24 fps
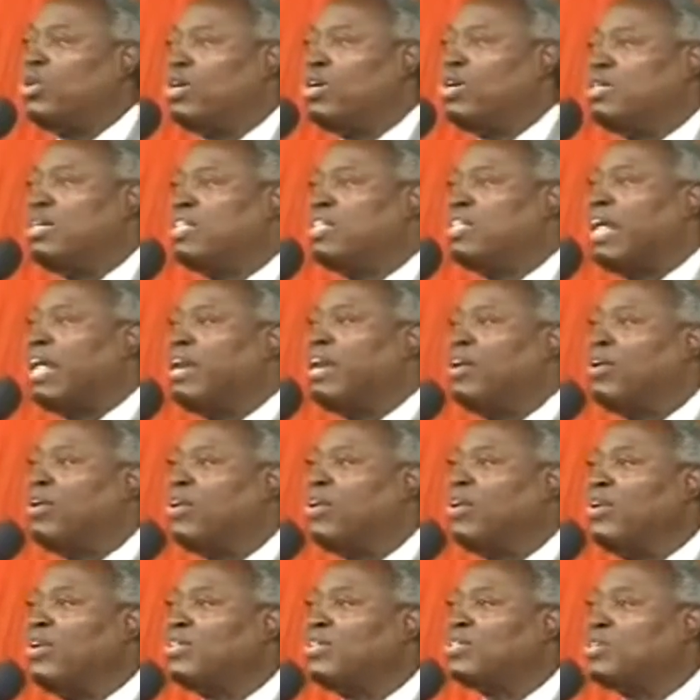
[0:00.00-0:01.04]
honor the
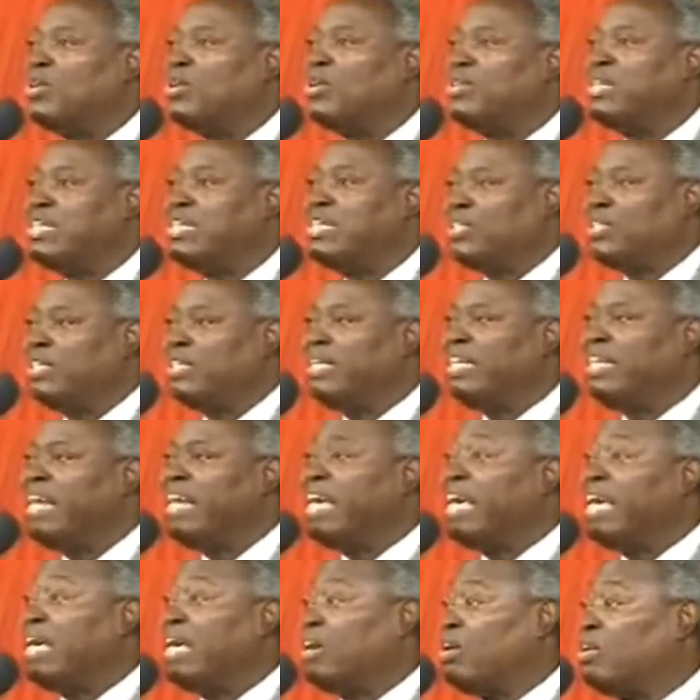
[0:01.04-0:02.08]
Lord on his
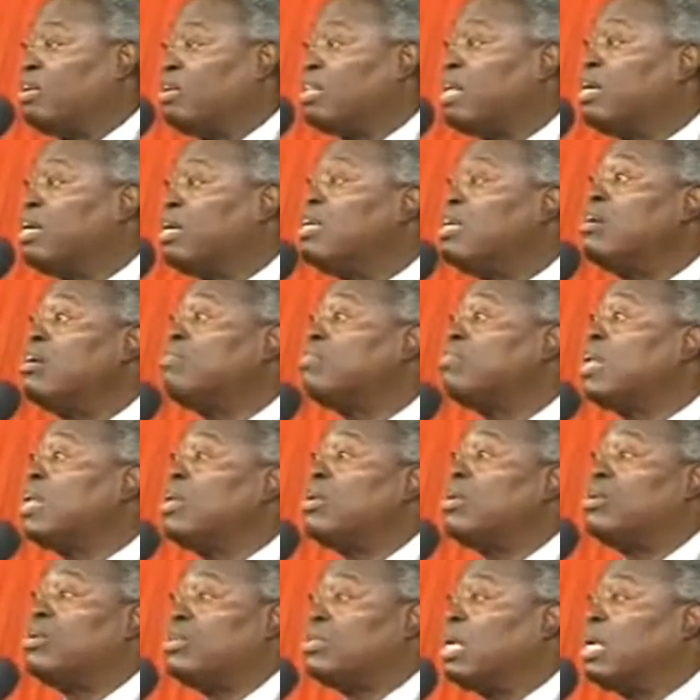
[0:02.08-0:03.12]
day, on the day of the
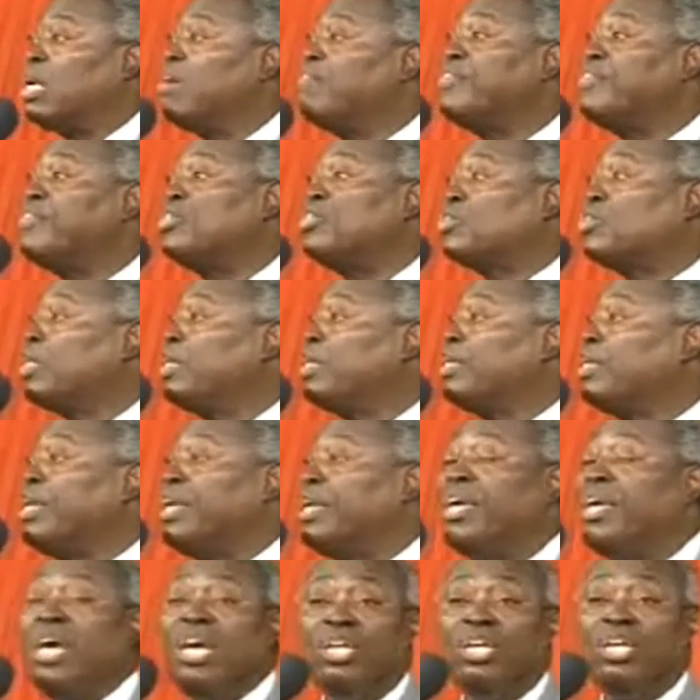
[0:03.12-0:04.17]
Lord, every
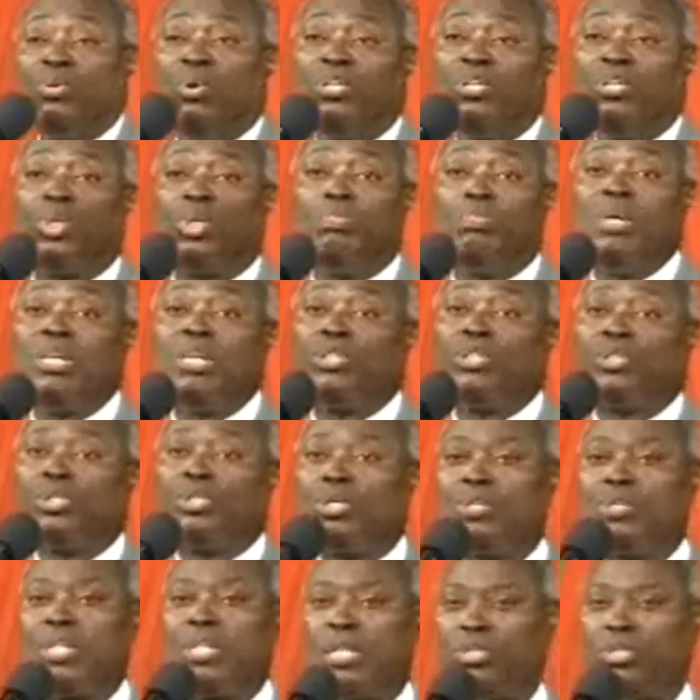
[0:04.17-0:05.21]
Sunday. You want to make
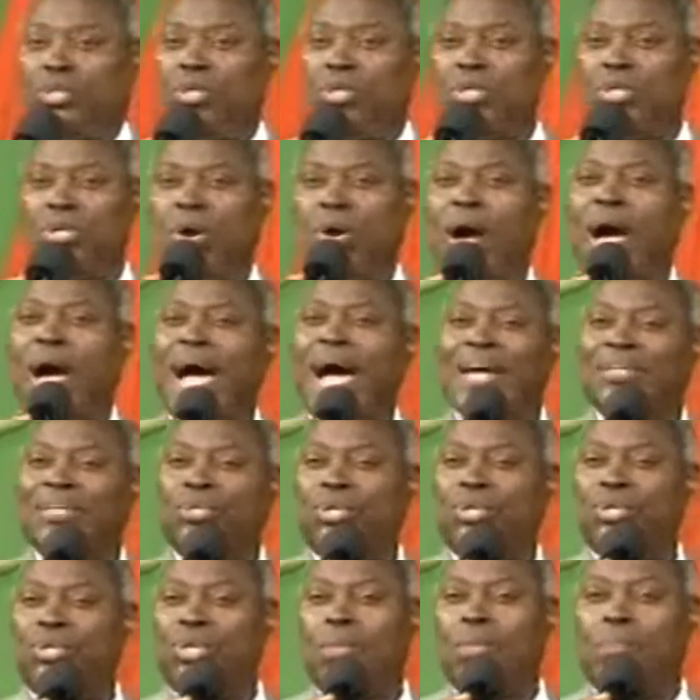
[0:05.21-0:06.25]
sure that all your heart,
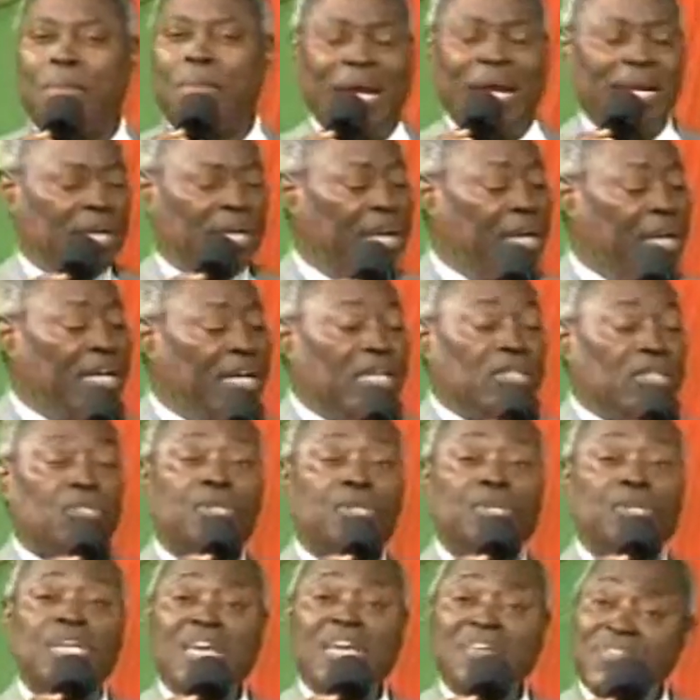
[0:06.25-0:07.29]
all your mind is
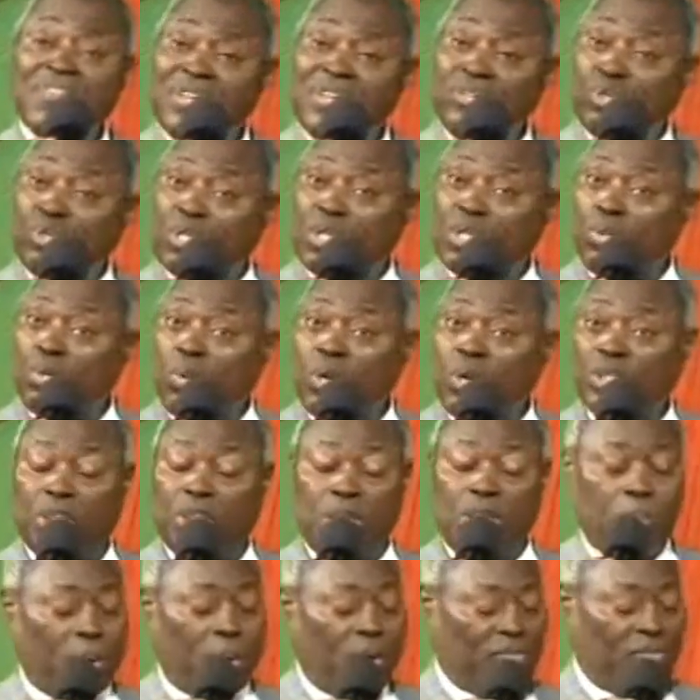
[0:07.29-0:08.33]
given to the
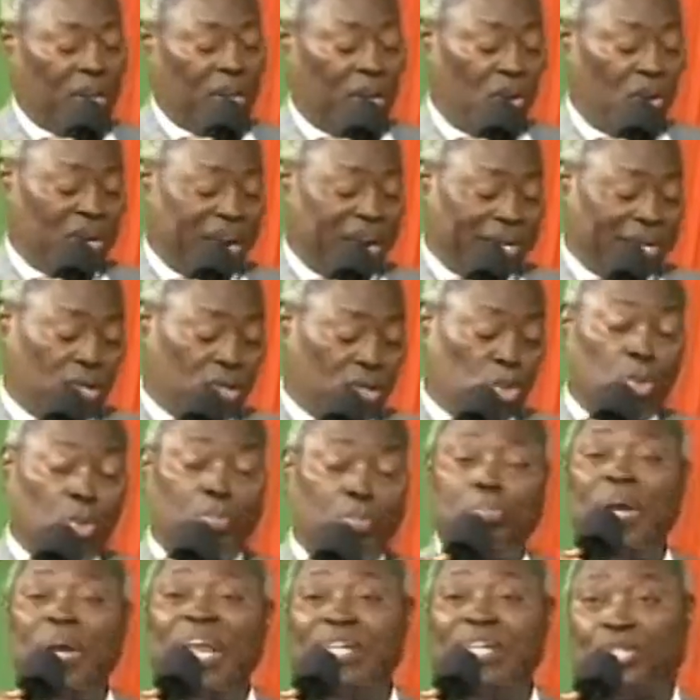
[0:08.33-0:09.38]
worship of the Lord and not to
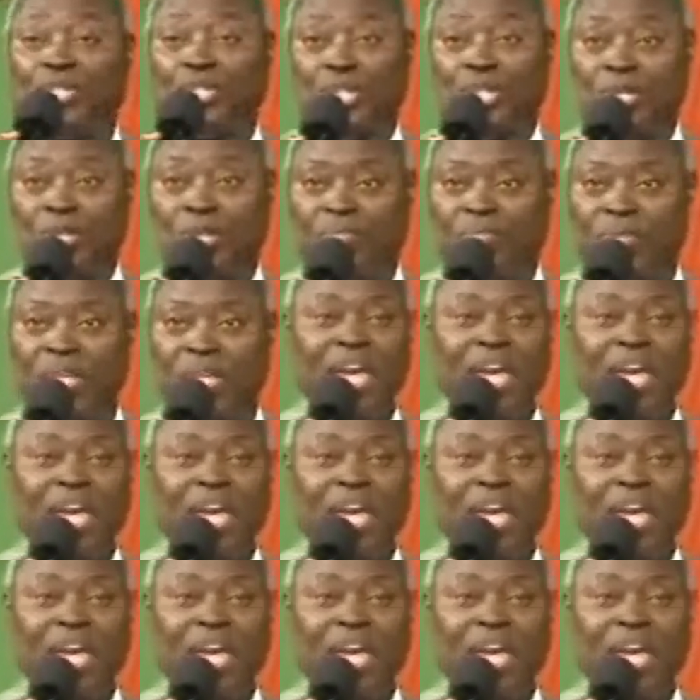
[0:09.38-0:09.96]
pleasure.